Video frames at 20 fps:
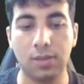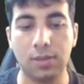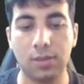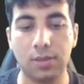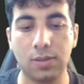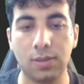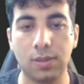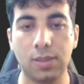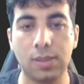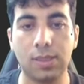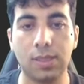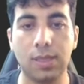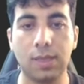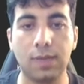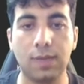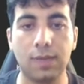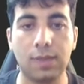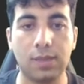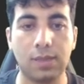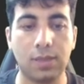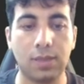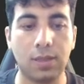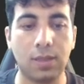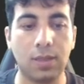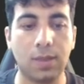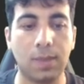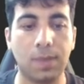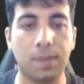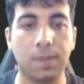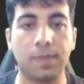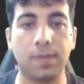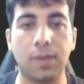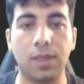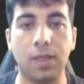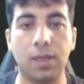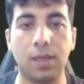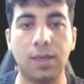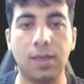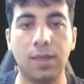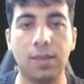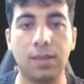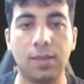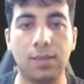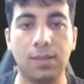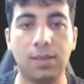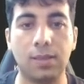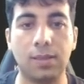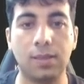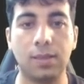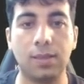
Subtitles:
So let's give it an